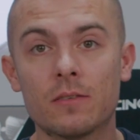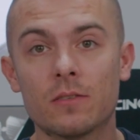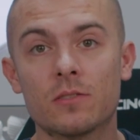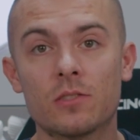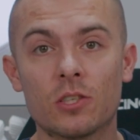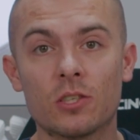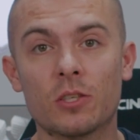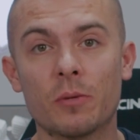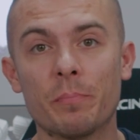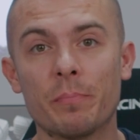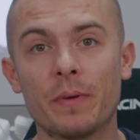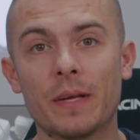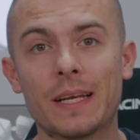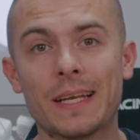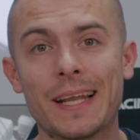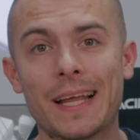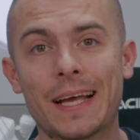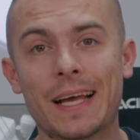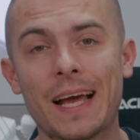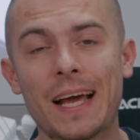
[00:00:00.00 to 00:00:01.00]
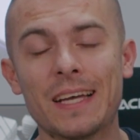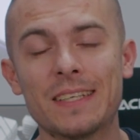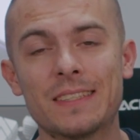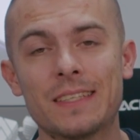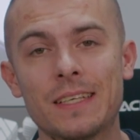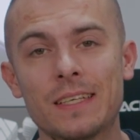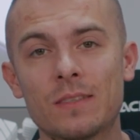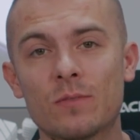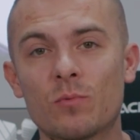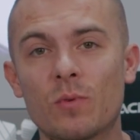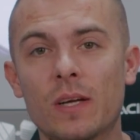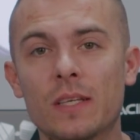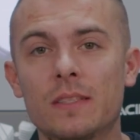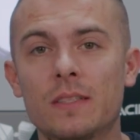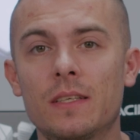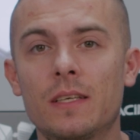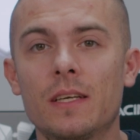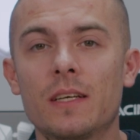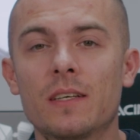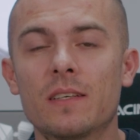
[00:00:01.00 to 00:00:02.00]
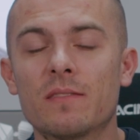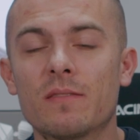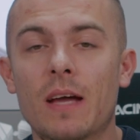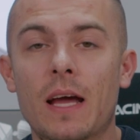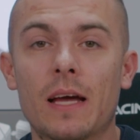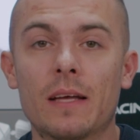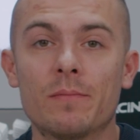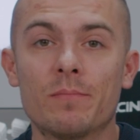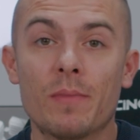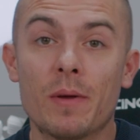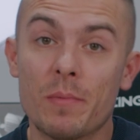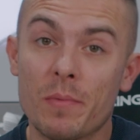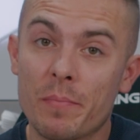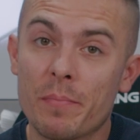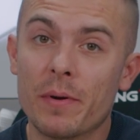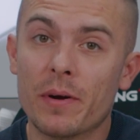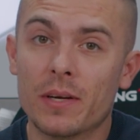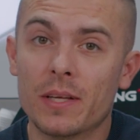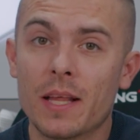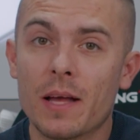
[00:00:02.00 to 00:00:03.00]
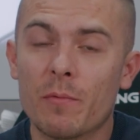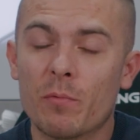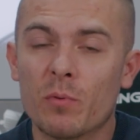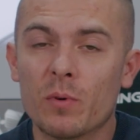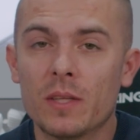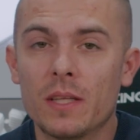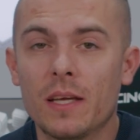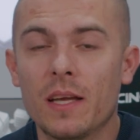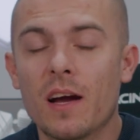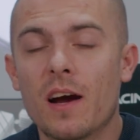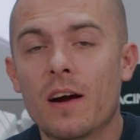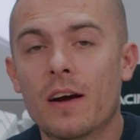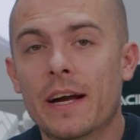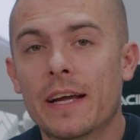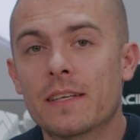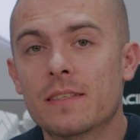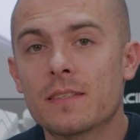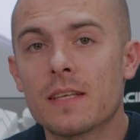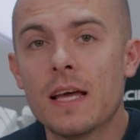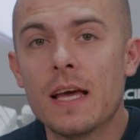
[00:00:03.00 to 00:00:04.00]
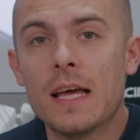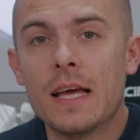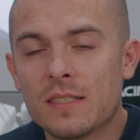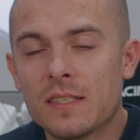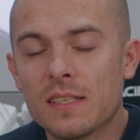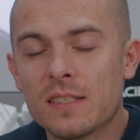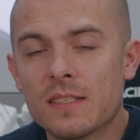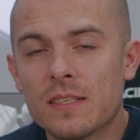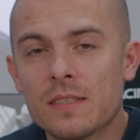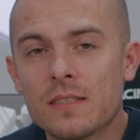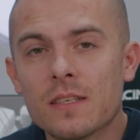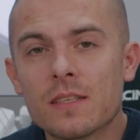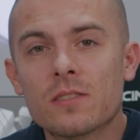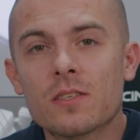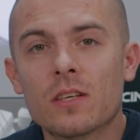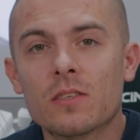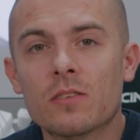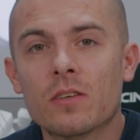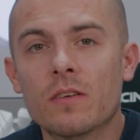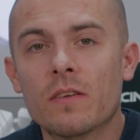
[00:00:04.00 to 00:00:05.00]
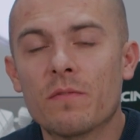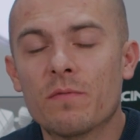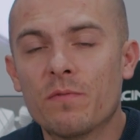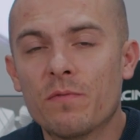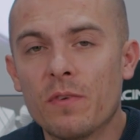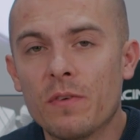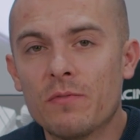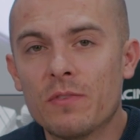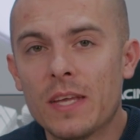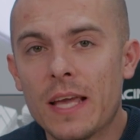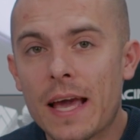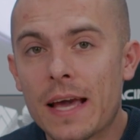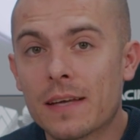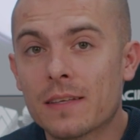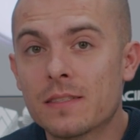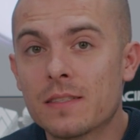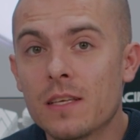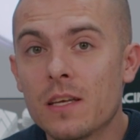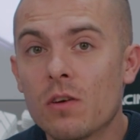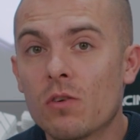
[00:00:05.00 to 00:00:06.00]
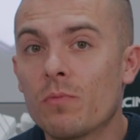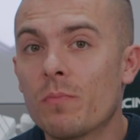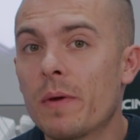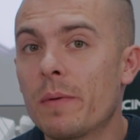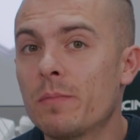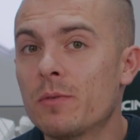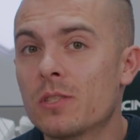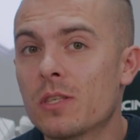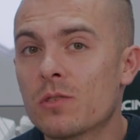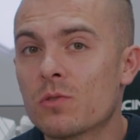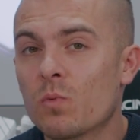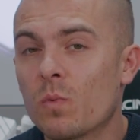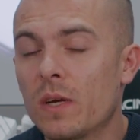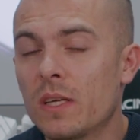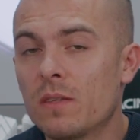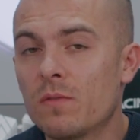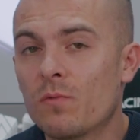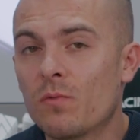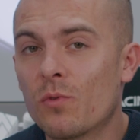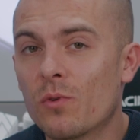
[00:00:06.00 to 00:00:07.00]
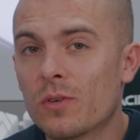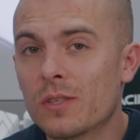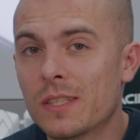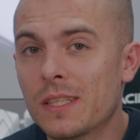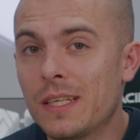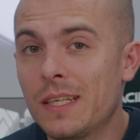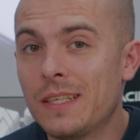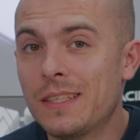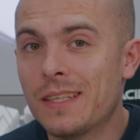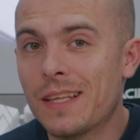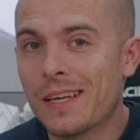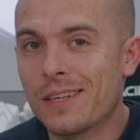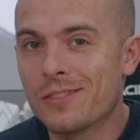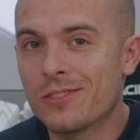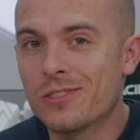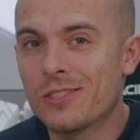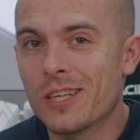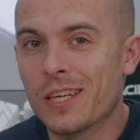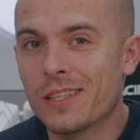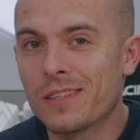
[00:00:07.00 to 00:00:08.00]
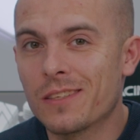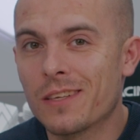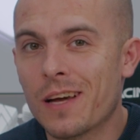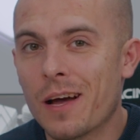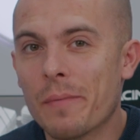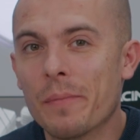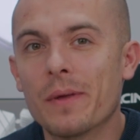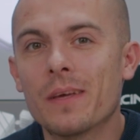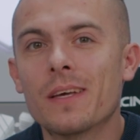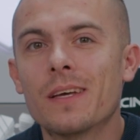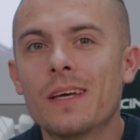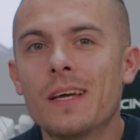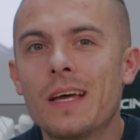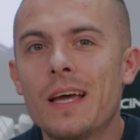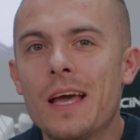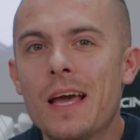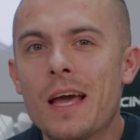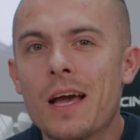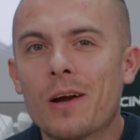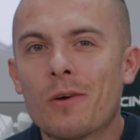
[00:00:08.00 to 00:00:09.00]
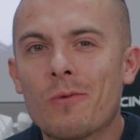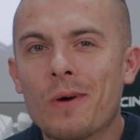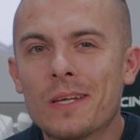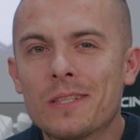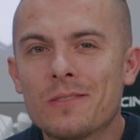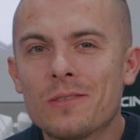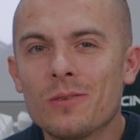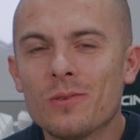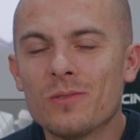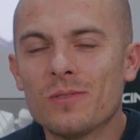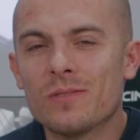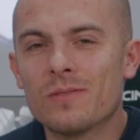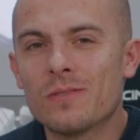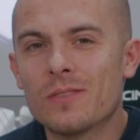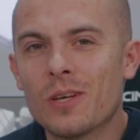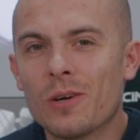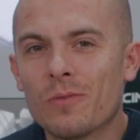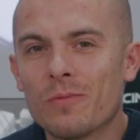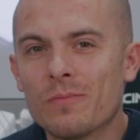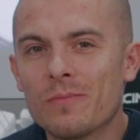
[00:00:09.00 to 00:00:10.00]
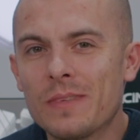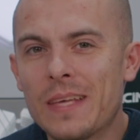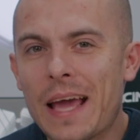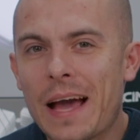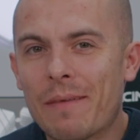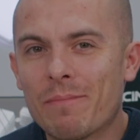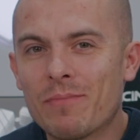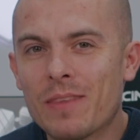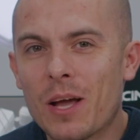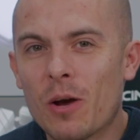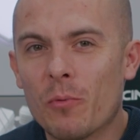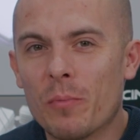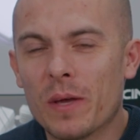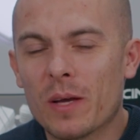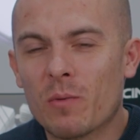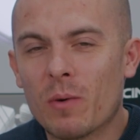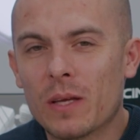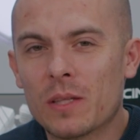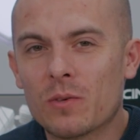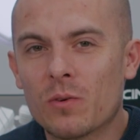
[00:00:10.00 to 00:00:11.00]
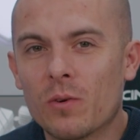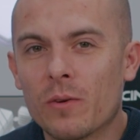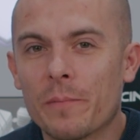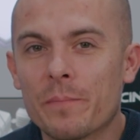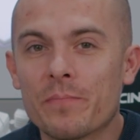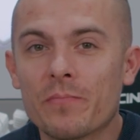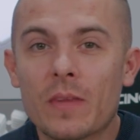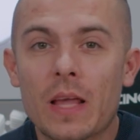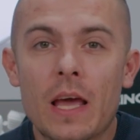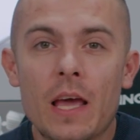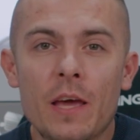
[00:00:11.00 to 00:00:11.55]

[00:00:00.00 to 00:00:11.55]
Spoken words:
certain build like I did right here, and maybe pair it up with the RX 6650 XT, or maybe just wait for the next gen coming quite soon. So yeah, that would be quite cool.